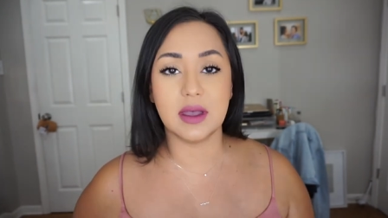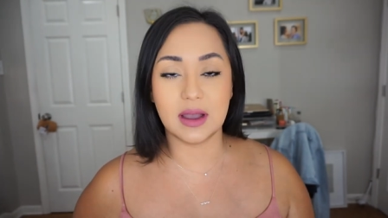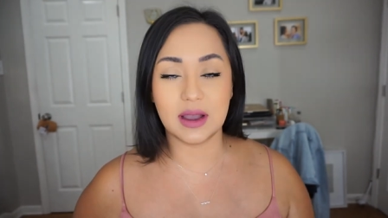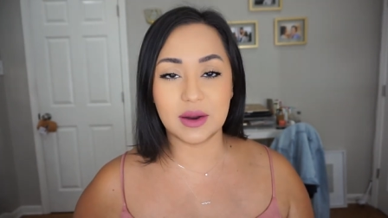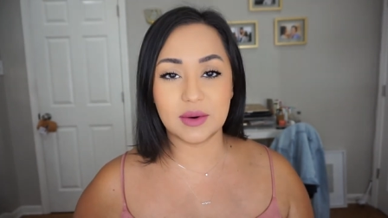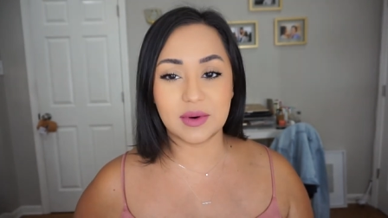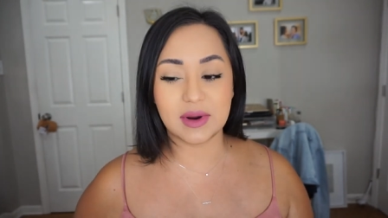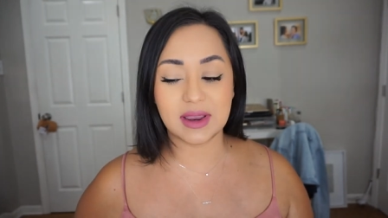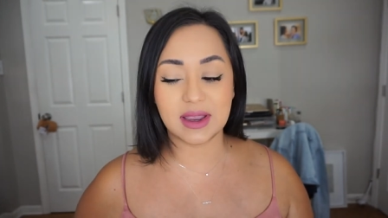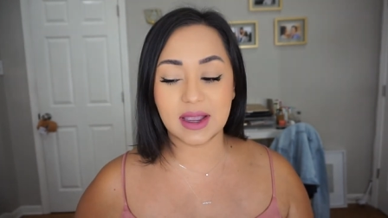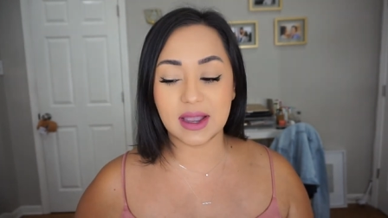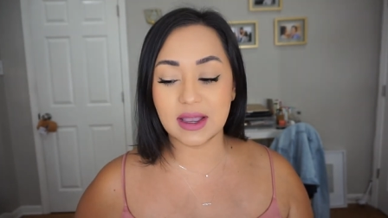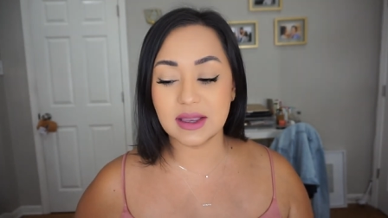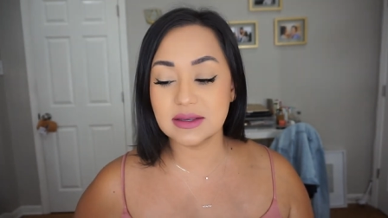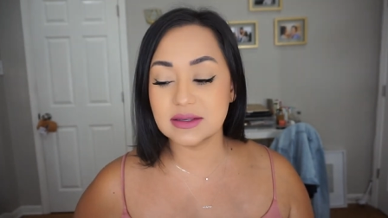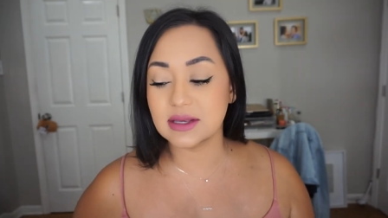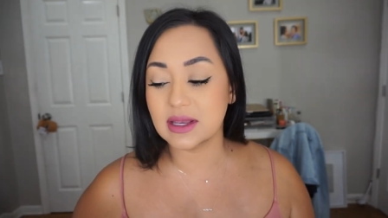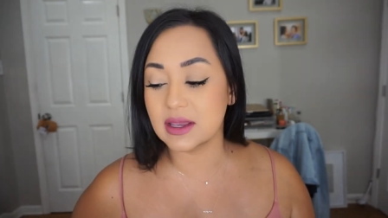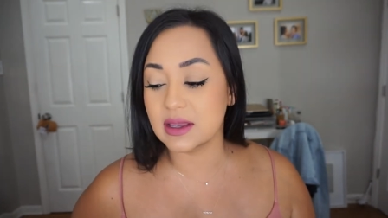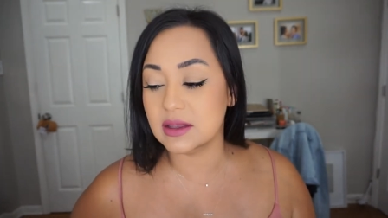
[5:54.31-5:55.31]
Alright
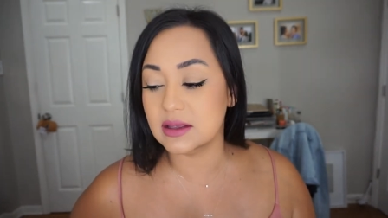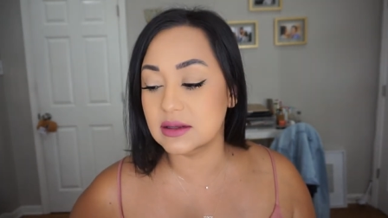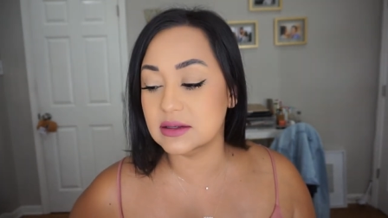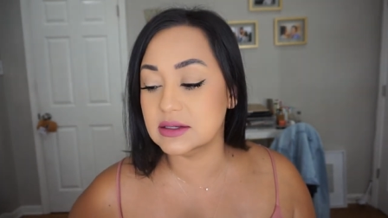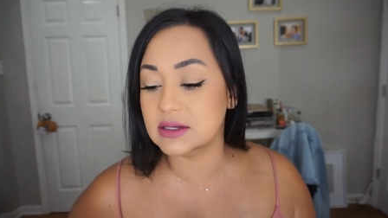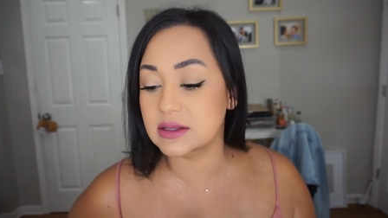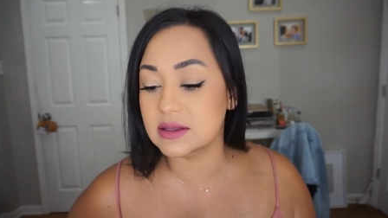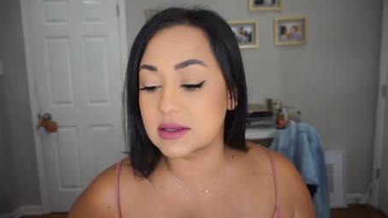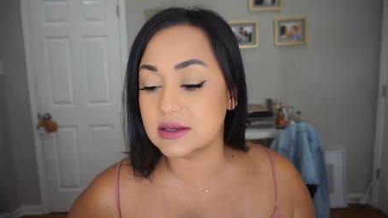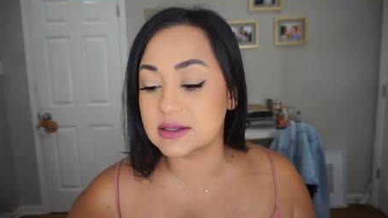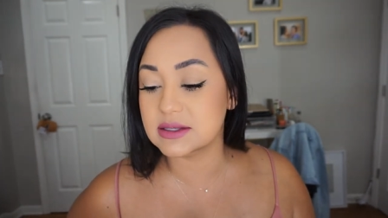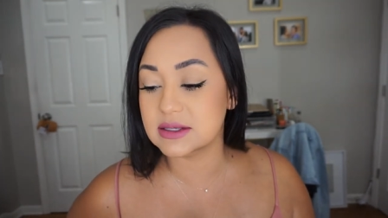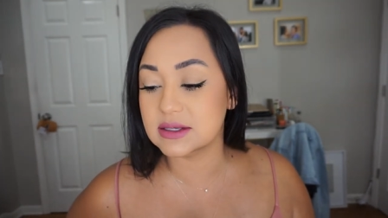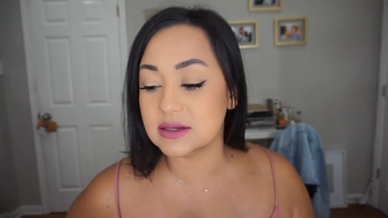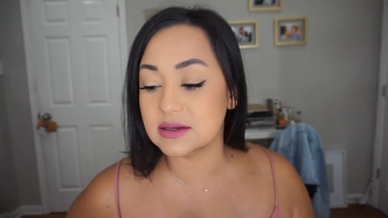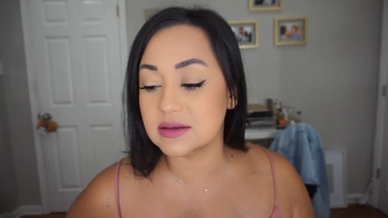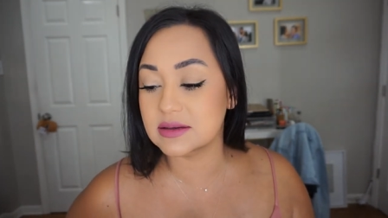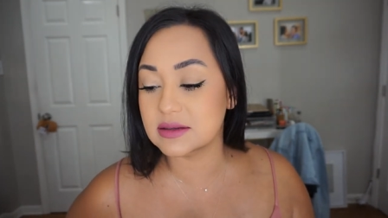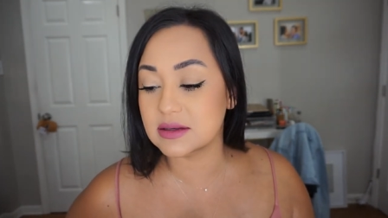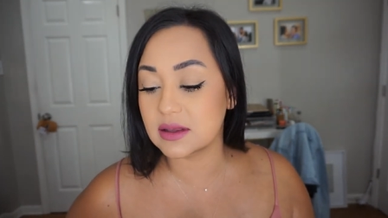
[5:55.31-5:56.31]
guys, and this
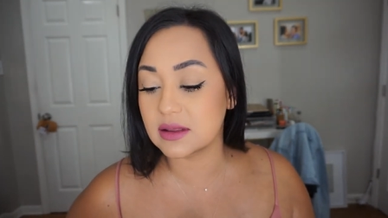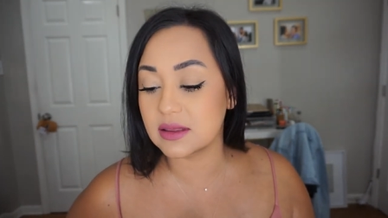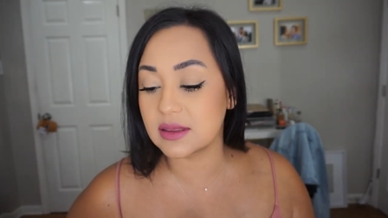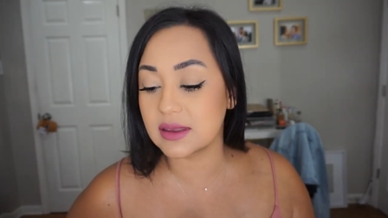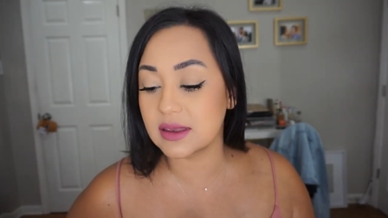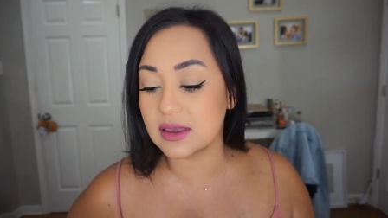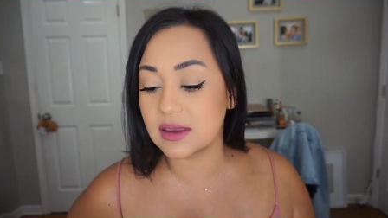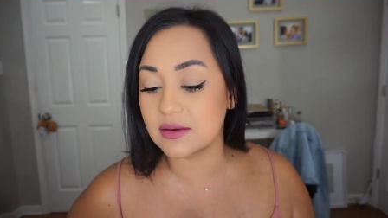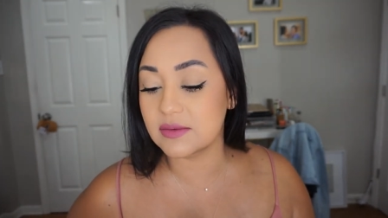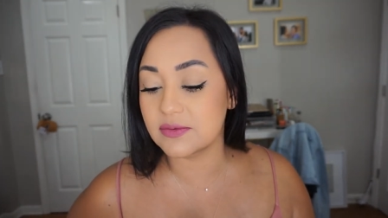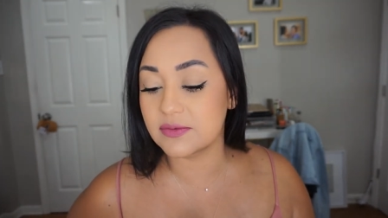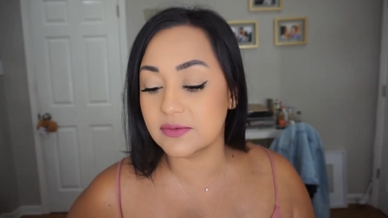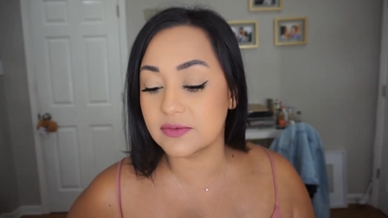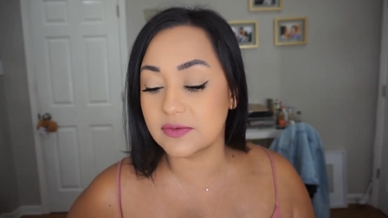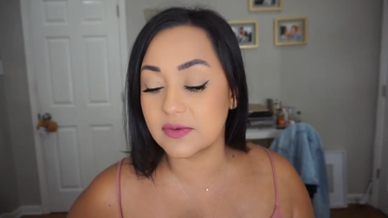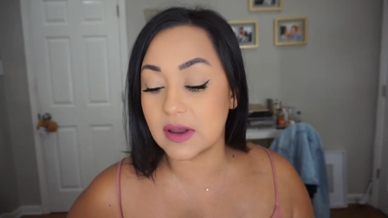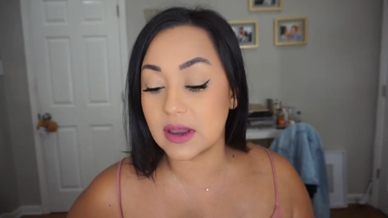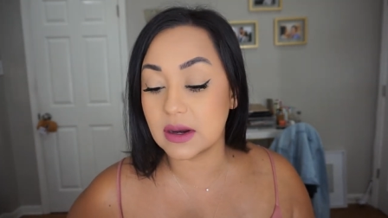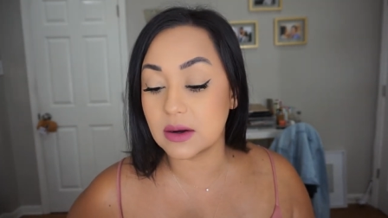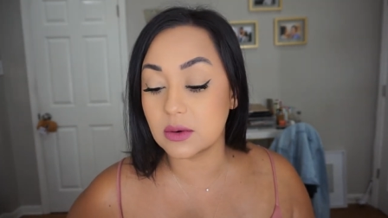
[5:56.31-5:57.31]
is the
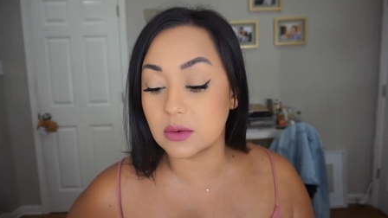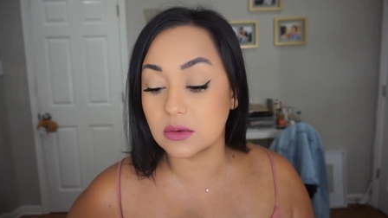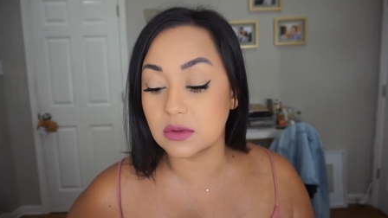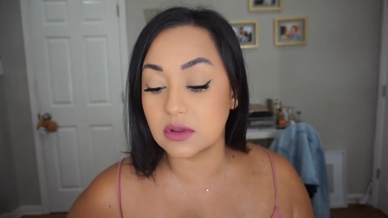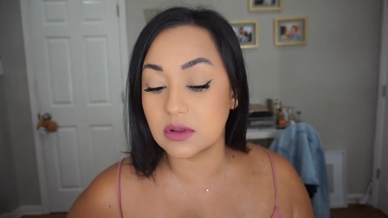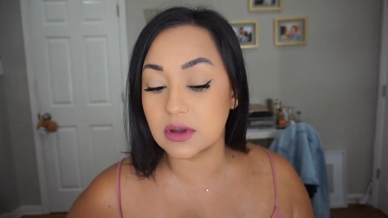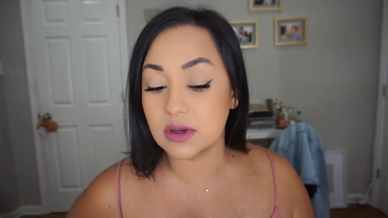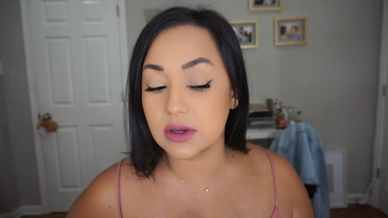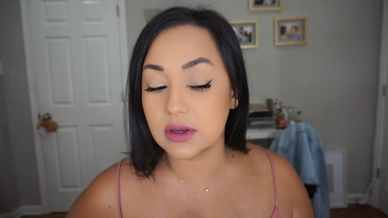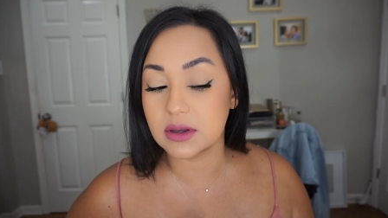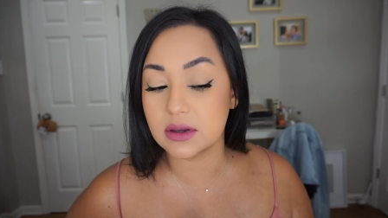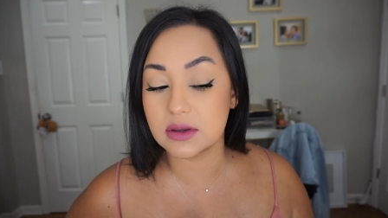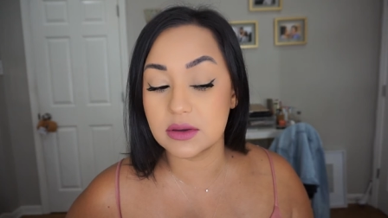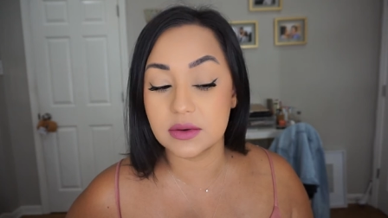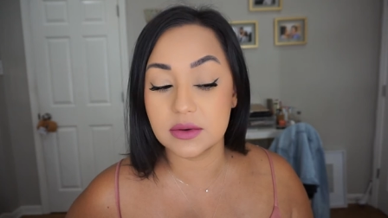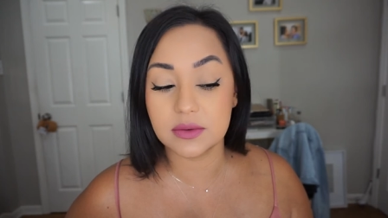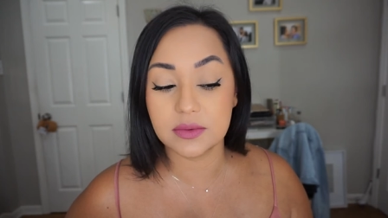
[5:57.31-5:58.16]
final look.